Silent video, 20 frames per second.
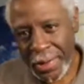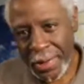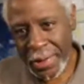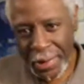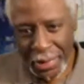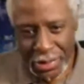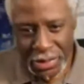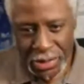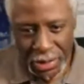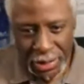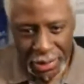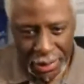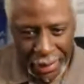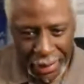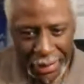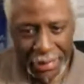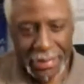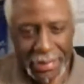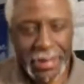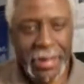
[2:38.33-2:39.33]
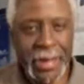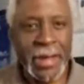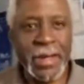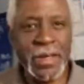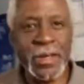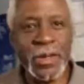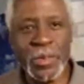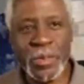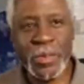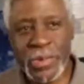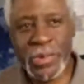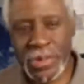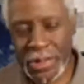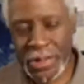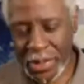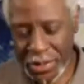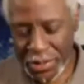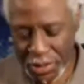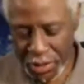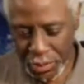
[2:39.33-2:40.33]
as line items
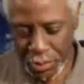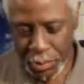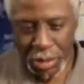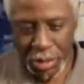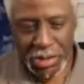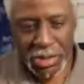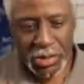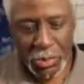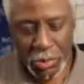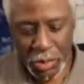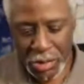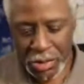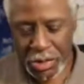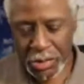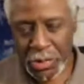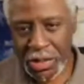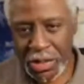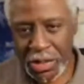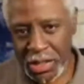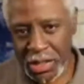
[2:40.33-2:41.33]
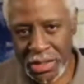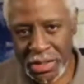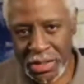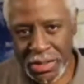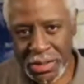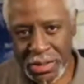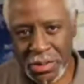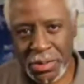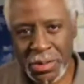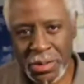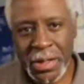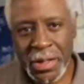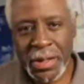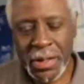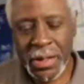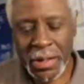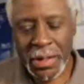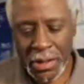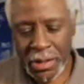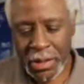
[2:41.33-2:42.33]
in that budget? What do we need to
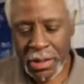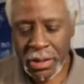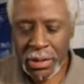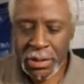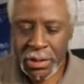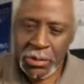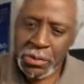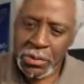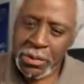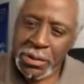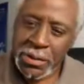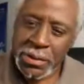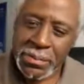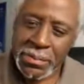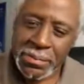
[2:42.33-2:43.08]
include?